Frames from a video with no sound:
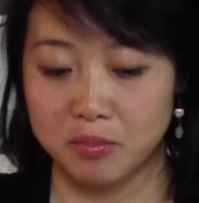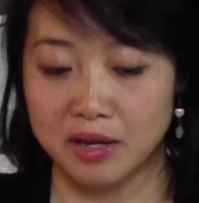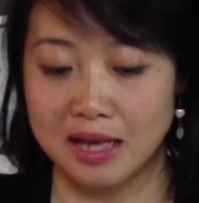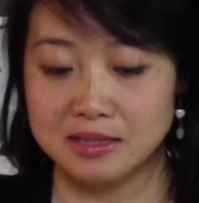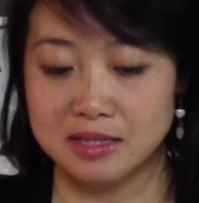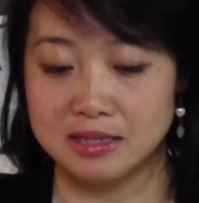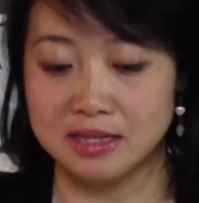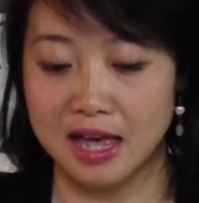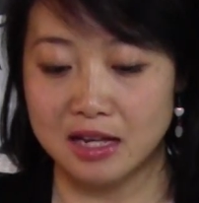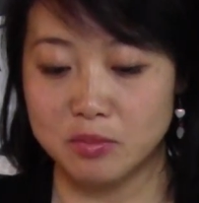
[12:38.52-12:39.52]
But as I
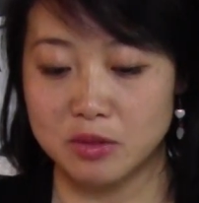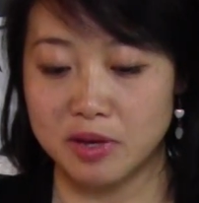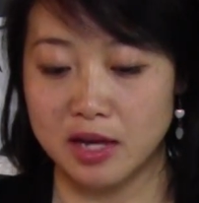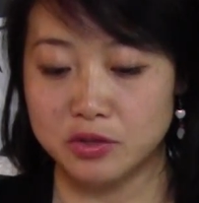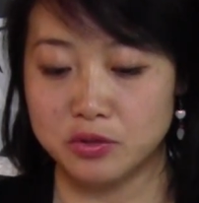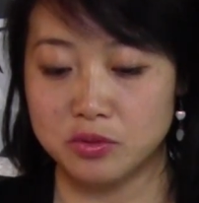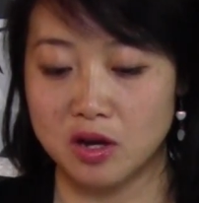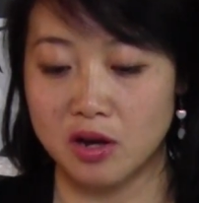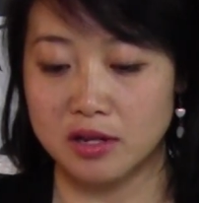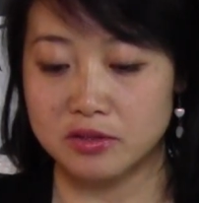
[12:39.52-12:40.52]
said, maybe I do
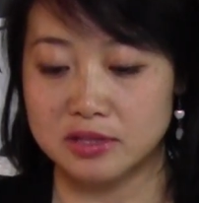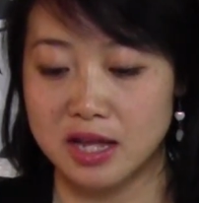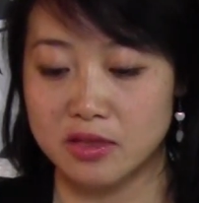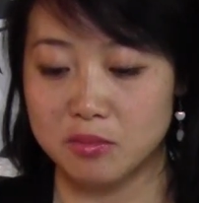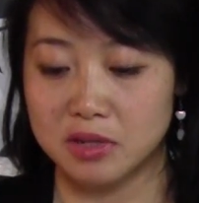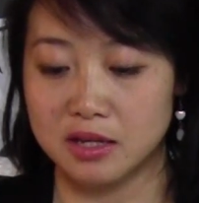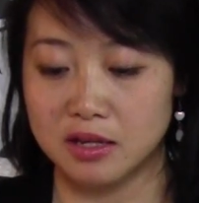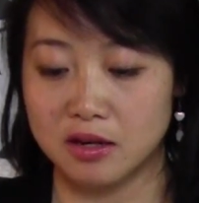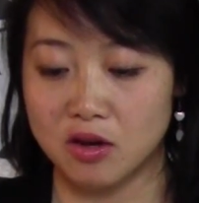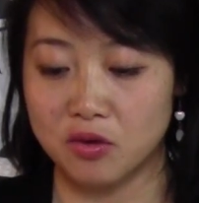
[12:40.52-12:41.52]
not understand the
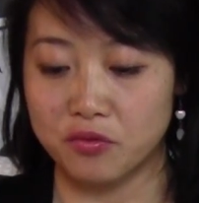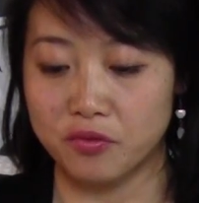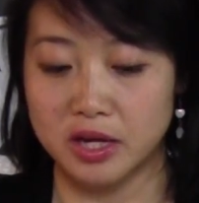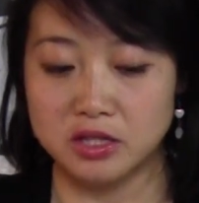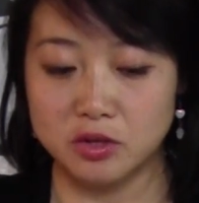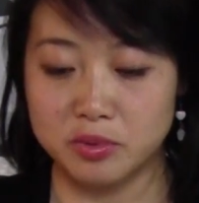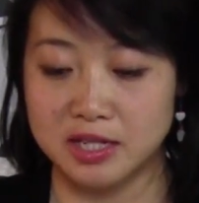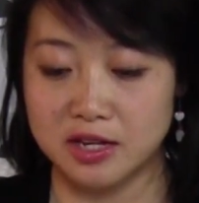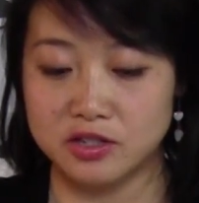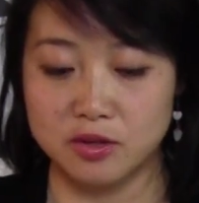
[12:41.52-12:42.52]
meaning of
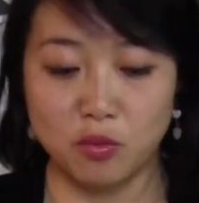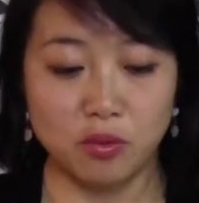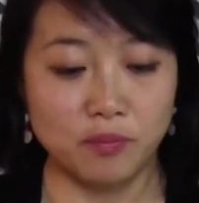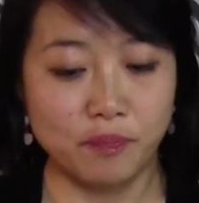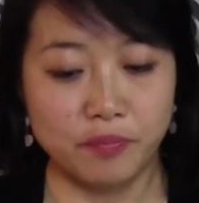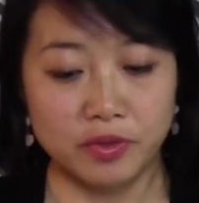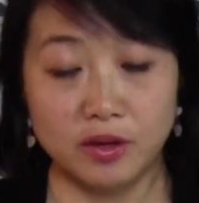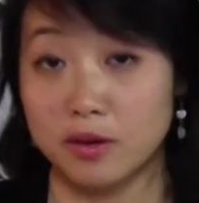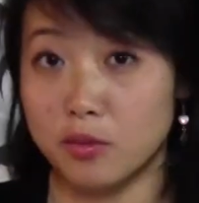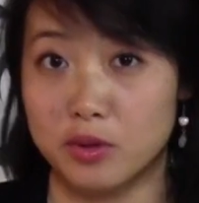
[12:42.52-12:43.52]
interpretation
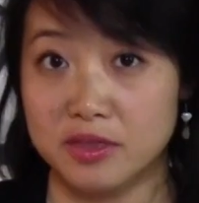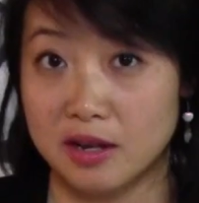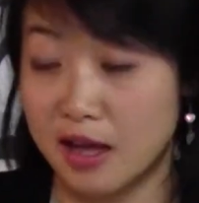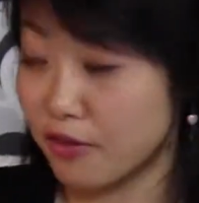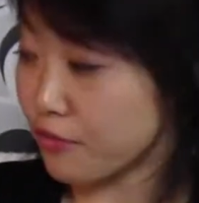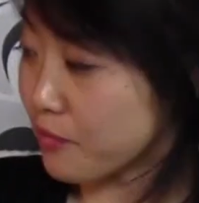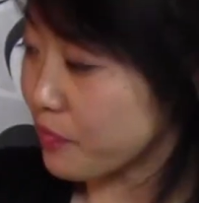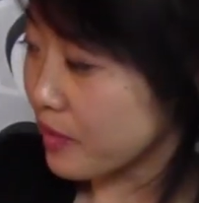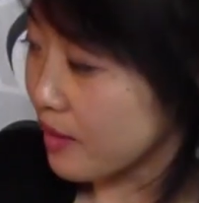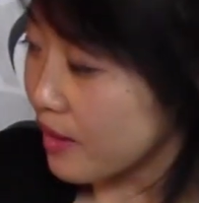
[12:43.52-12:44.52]
with love.
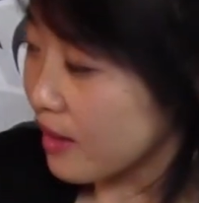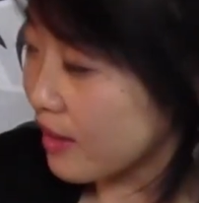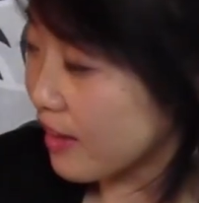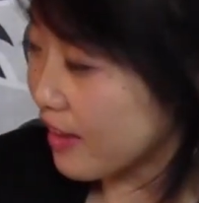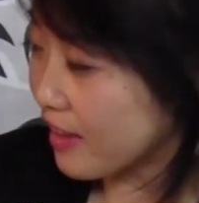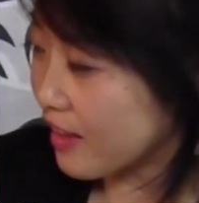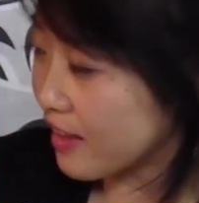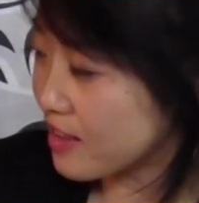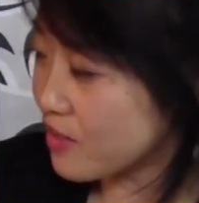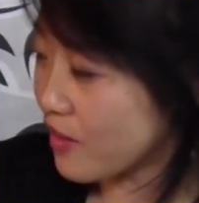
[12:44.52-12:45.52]

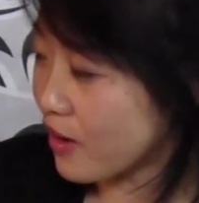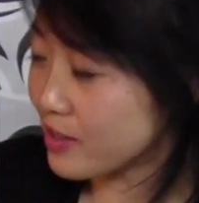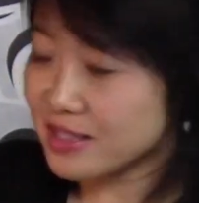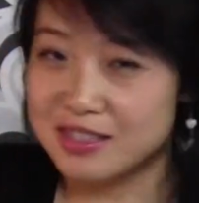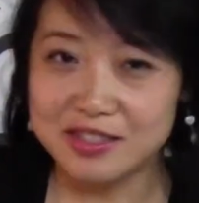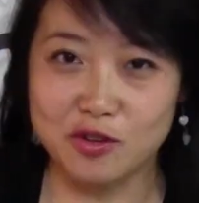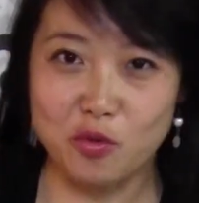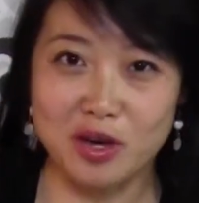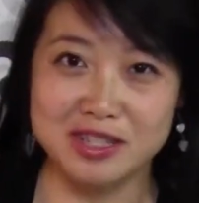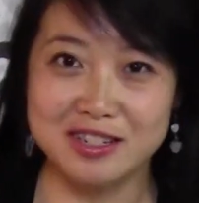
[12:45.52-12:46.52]
It's a very sincere
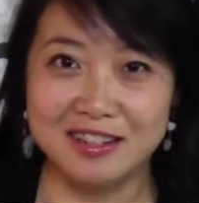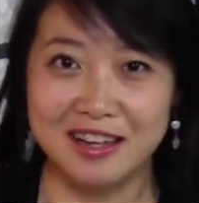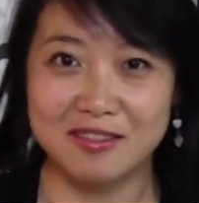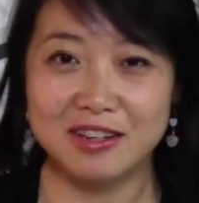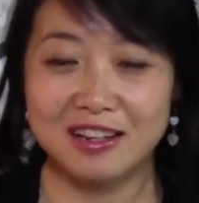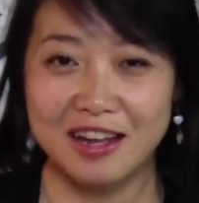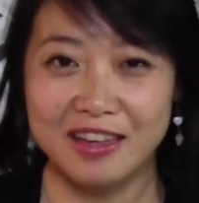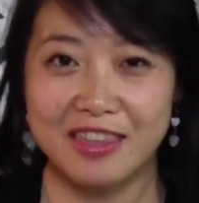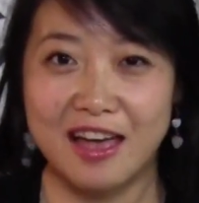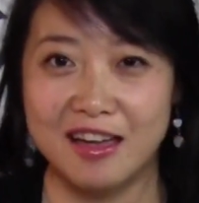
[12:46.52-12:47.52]
question. I really
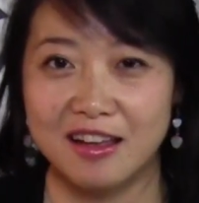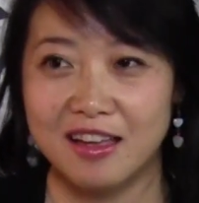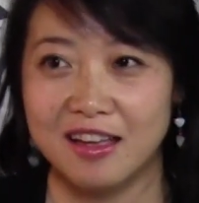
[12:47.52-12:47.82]
like that.